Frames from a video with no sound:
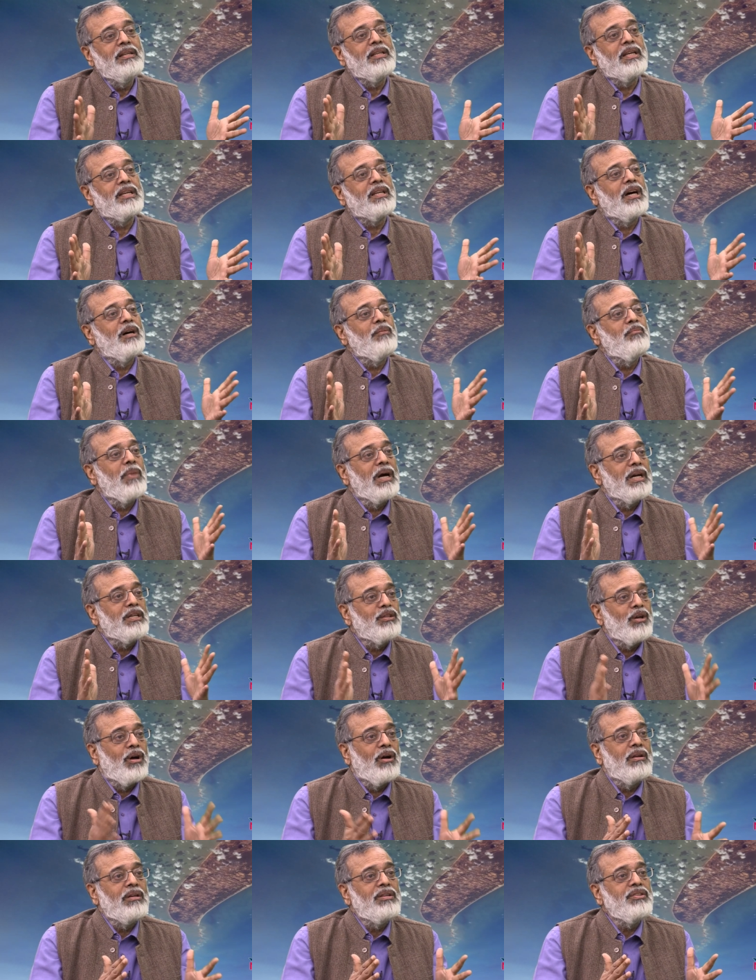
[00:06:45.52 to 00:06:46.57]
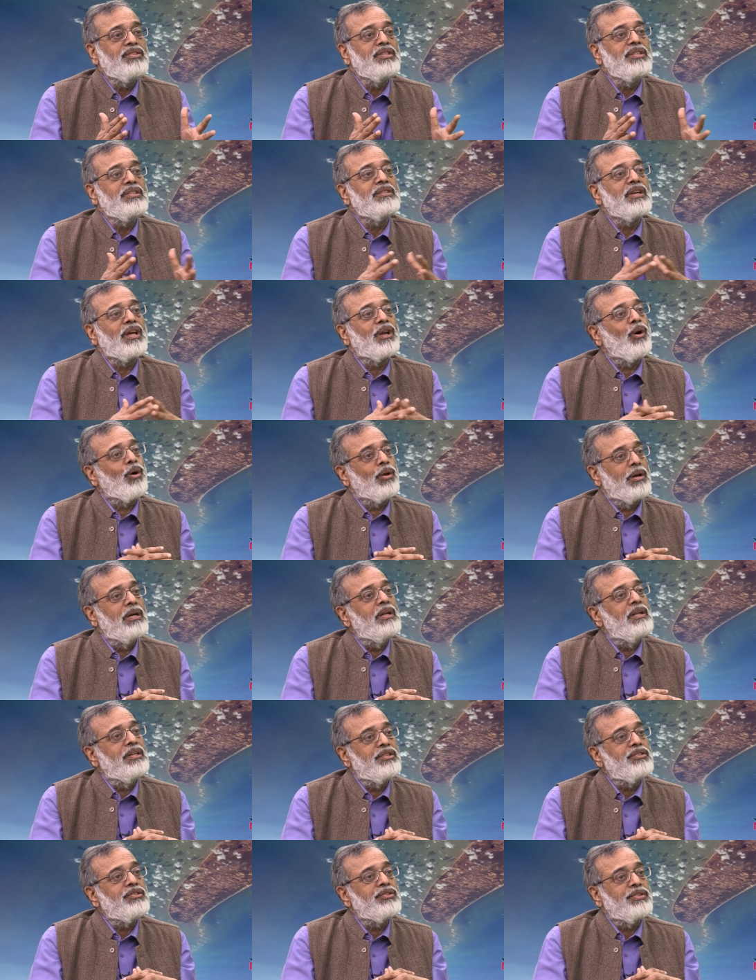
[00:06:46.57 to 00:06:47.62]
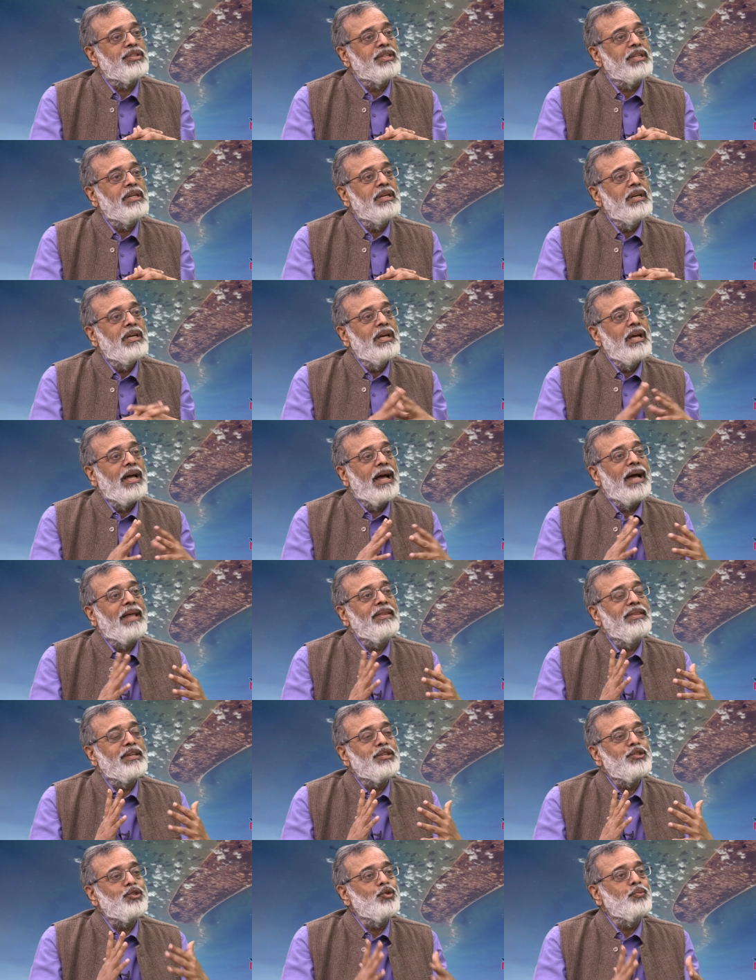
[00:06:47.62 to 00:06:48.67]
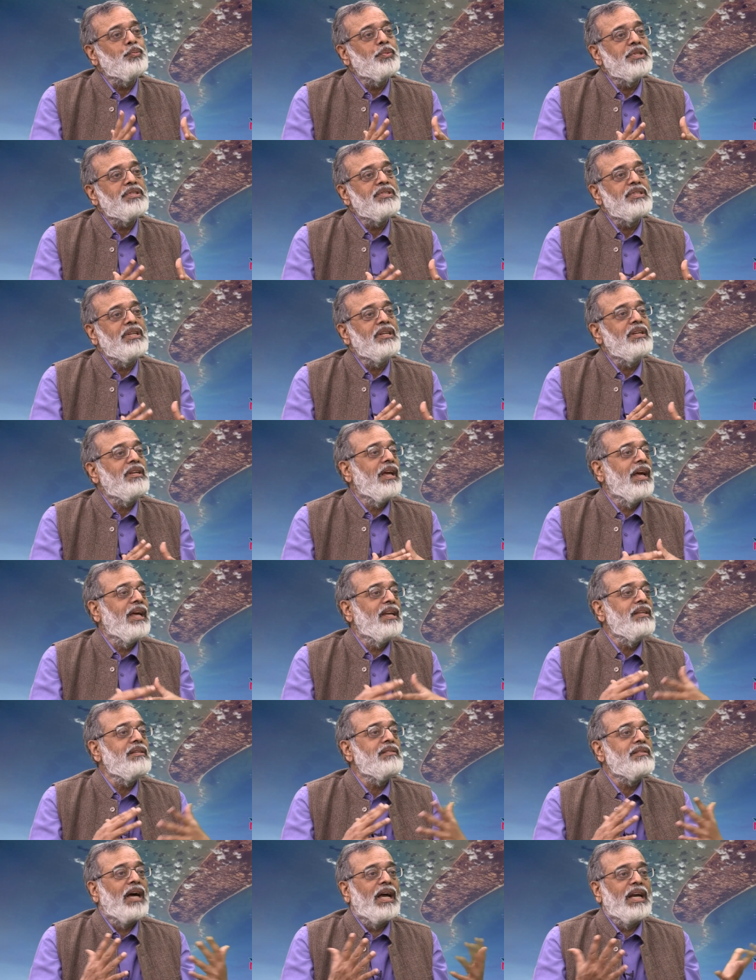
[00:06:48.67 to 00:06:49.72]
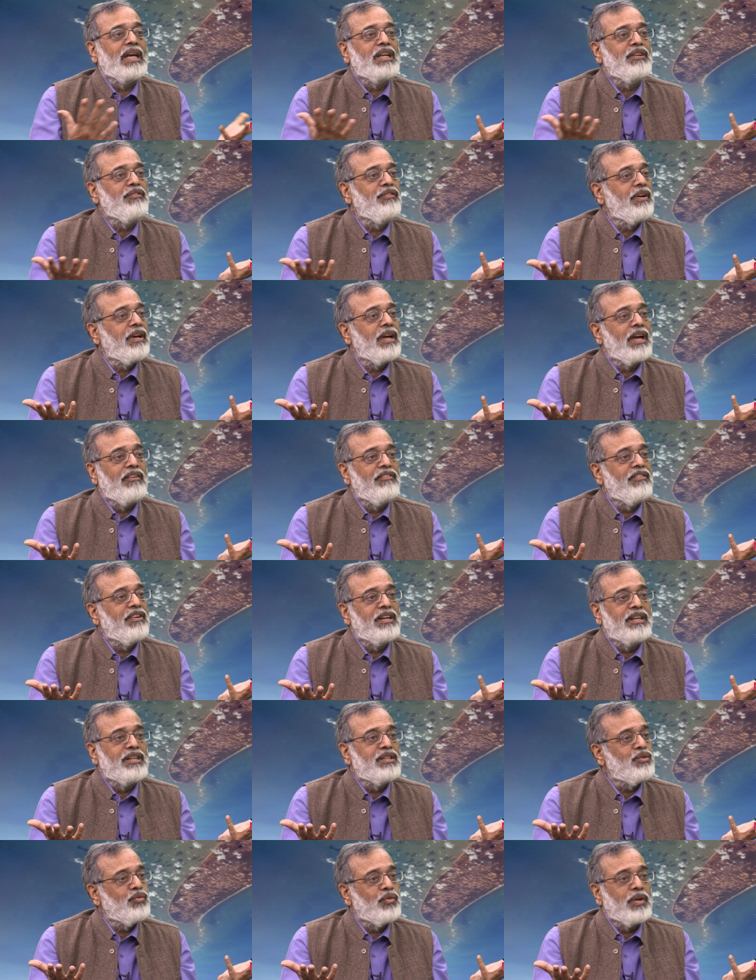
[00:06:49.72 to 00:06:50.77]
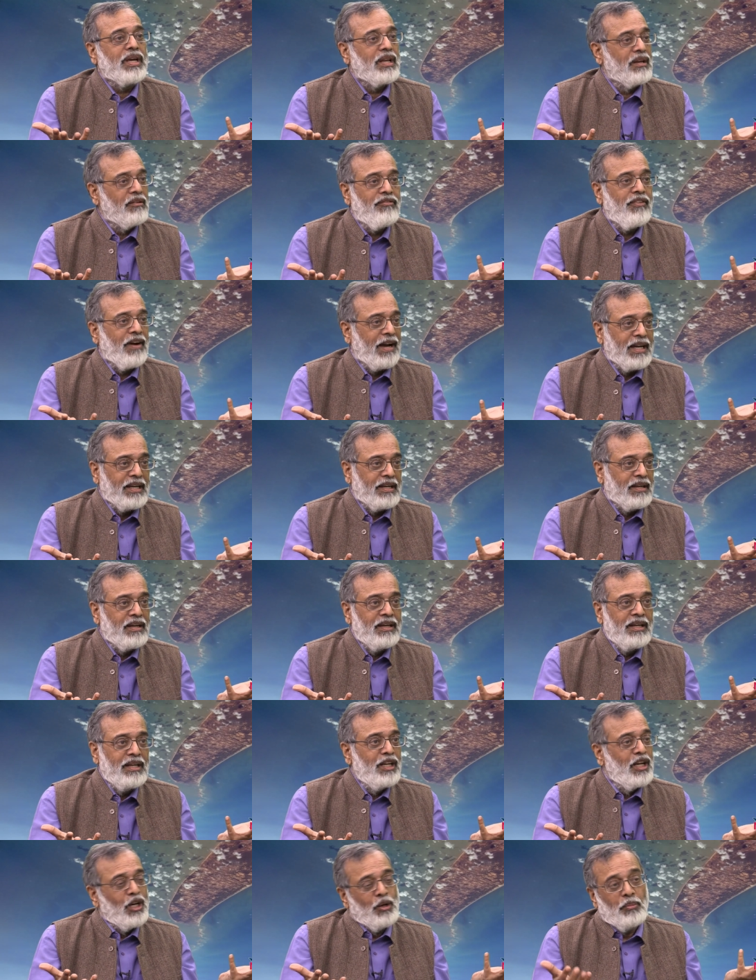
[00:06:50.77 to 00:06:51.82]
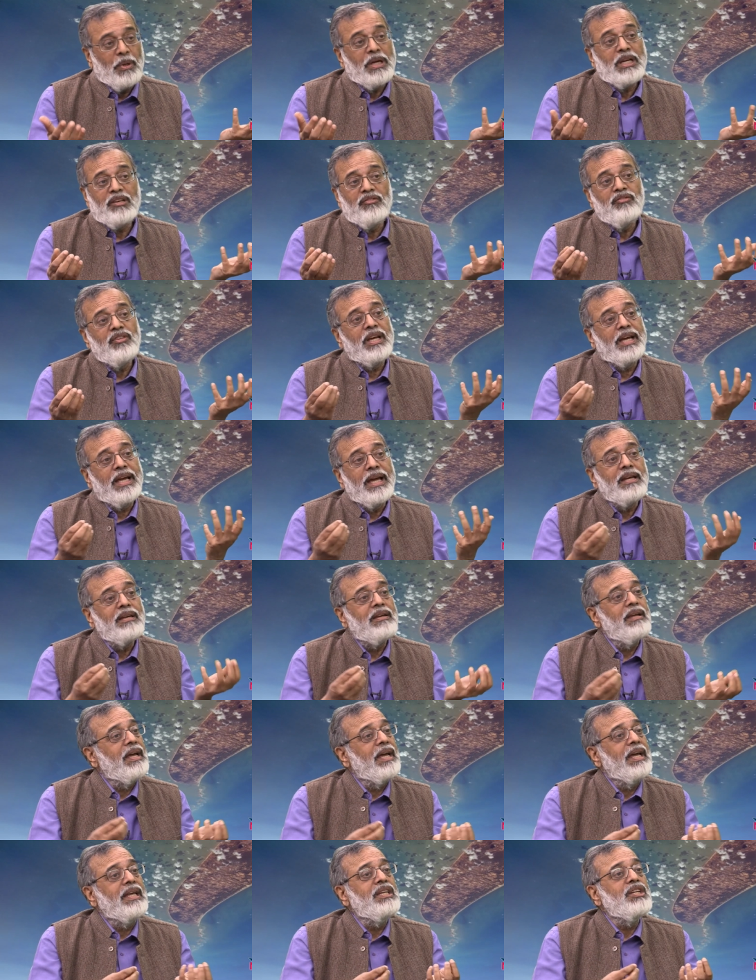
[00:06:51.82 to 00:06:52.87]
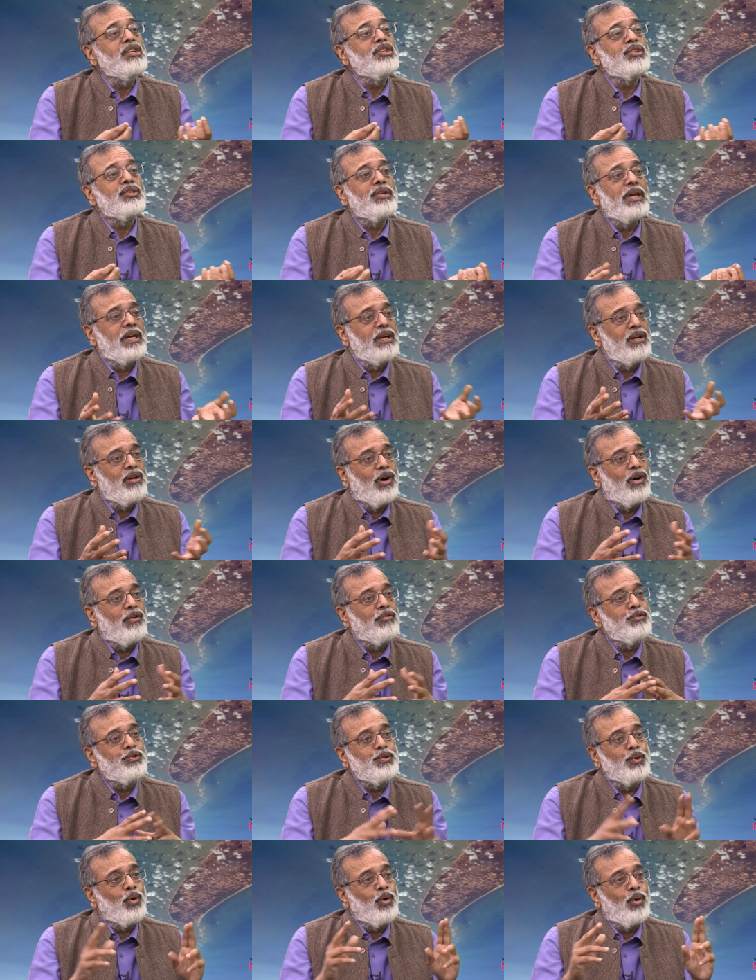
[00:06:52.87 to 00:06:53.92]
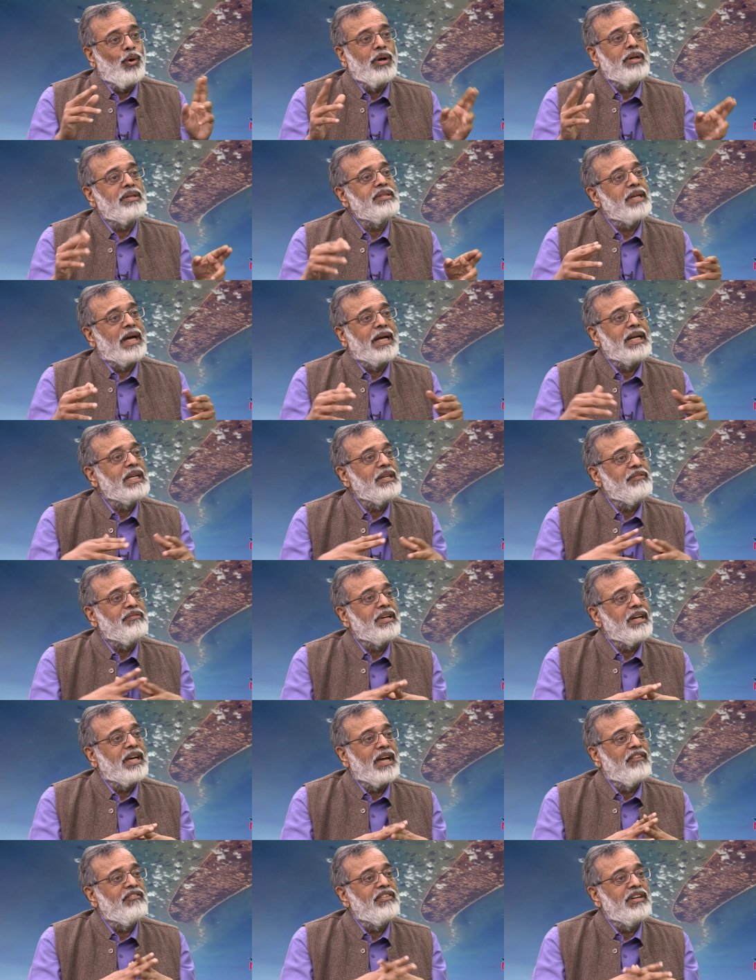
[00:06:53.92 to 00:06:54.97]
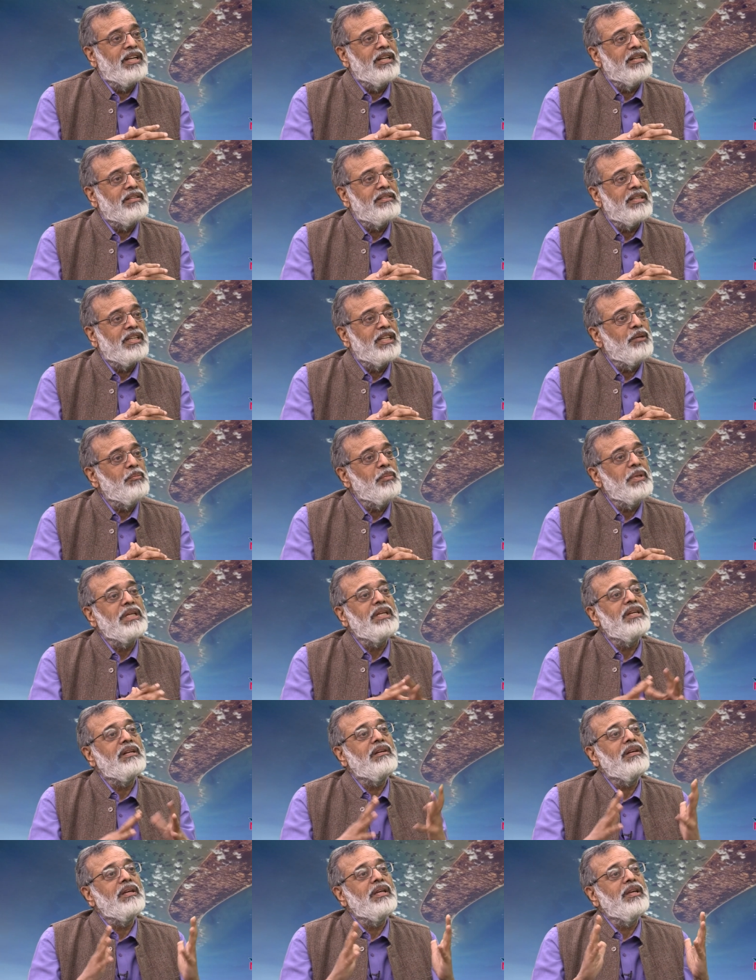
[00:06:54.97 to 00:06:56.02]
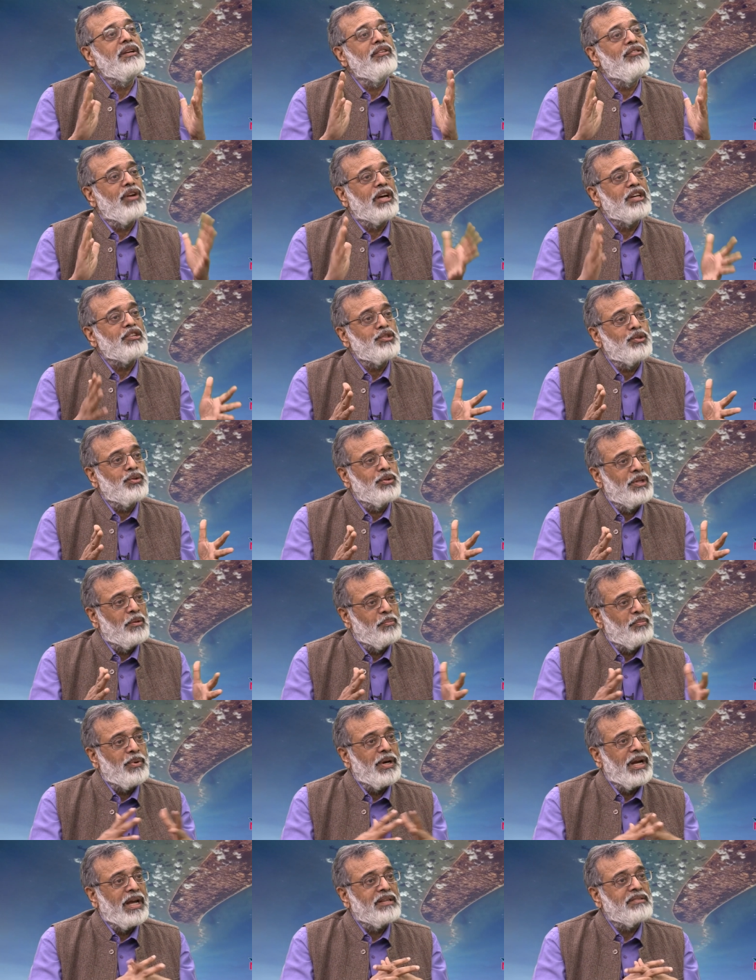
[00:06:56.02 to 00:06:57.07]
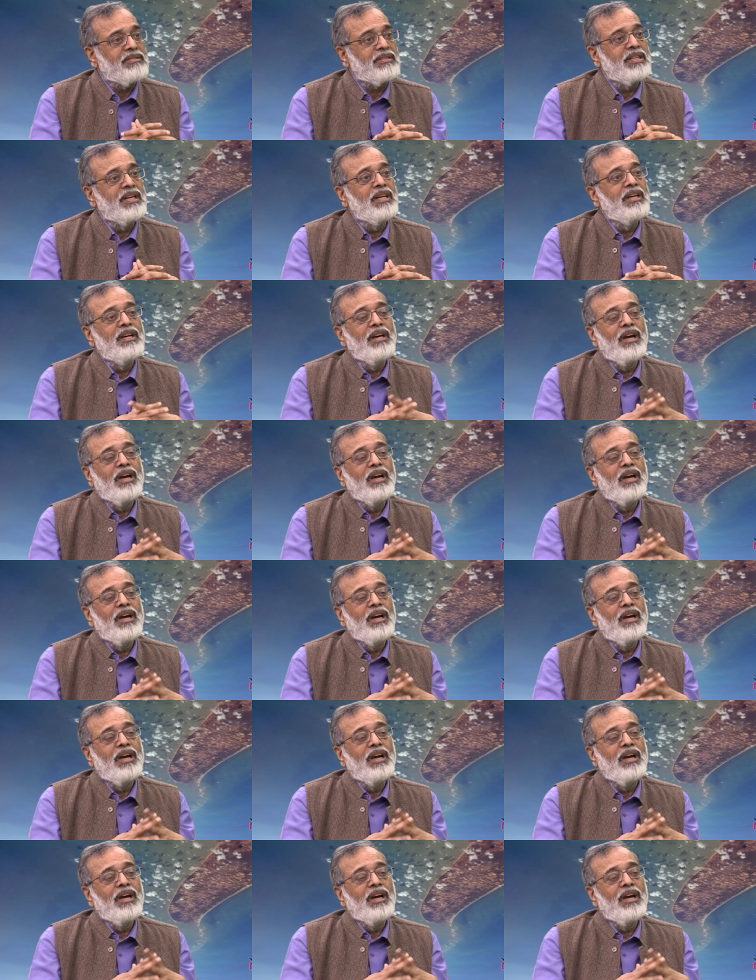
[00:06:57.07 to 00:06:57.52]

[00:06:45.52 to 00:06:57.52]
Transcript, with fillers: that our mythologies are oral history and they supersede any scientific evidence we can find. But if they get any shred of so called scientific evidence, and immediately rush to the press,